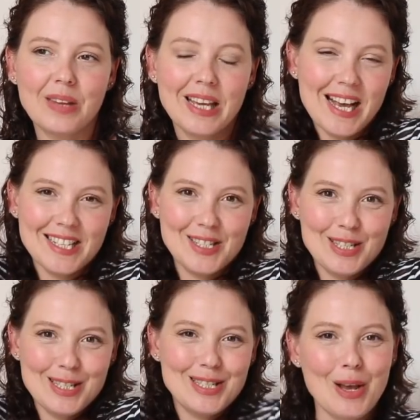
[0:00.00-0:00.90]
Yes,
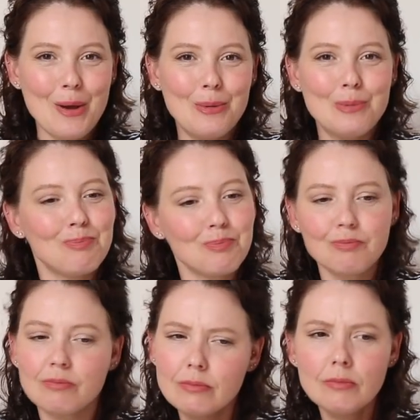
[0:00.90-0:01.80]
so
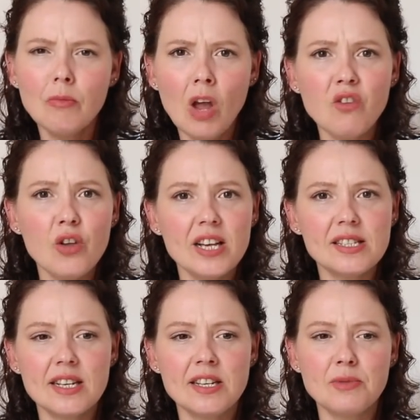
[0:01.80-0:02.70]
I've got
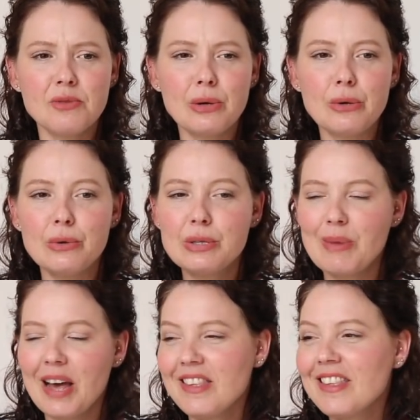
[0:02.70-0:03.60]
that set up to record,
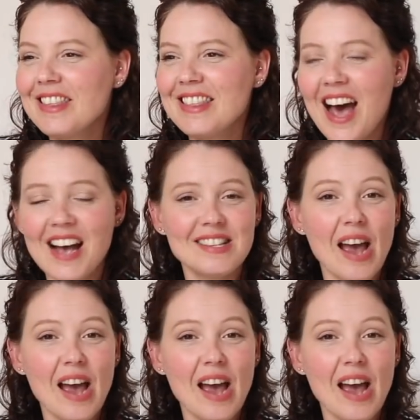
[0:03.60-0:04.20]
but other than that,